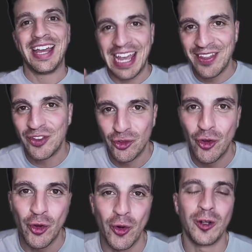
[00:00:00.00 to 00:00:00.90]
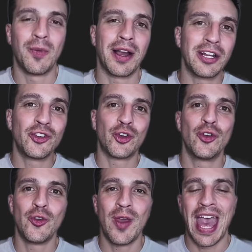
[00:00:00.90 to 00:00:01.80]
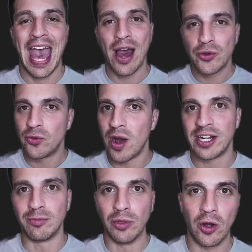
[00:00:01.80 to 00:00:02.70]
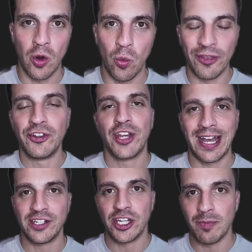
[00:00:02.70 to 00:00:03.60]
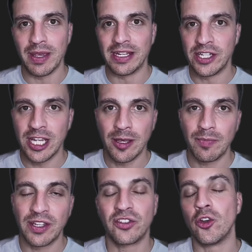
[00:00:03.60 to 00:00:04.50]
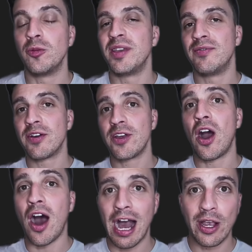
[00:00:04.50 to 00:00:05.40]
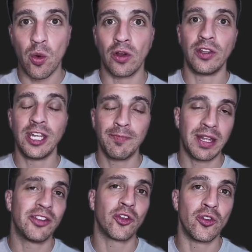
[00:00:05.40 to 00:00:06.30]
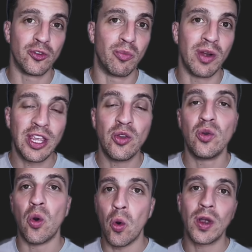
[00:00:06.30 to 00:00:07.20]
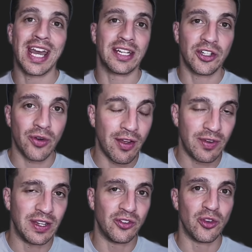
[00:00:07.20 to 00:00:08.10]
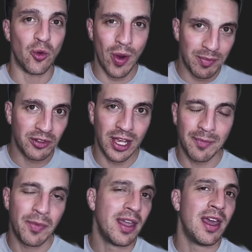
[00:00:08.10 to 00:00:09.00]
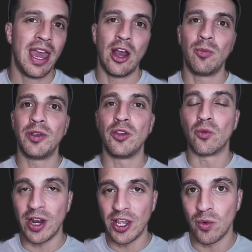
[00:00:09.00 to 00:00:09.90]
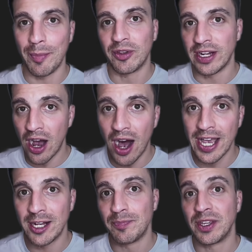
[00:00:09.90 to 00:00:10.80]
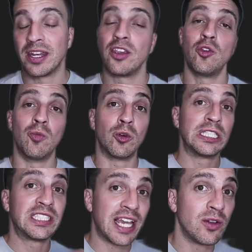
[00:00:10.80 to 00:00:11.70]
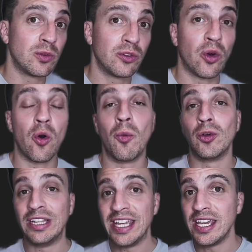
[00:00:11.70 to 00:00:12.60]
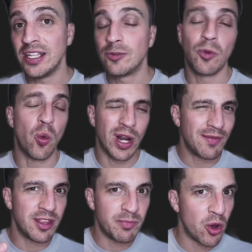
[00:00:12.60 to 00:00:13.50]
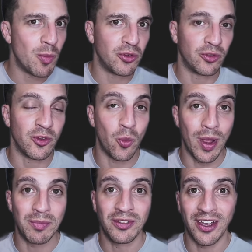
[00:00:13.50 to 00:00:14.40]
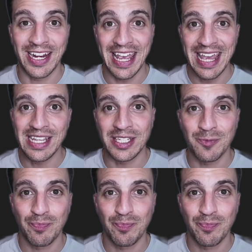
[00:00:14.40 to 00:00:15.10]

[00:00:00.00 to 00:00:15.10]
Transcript: In this tutorial, I'm going to show you how to write a blog with ChatGPT that's going to be very high quality, and it's going to bring you organic traffic to your website, helping you rank your website higher, getting you more sales or more leads, or whatever the purpose of your website is.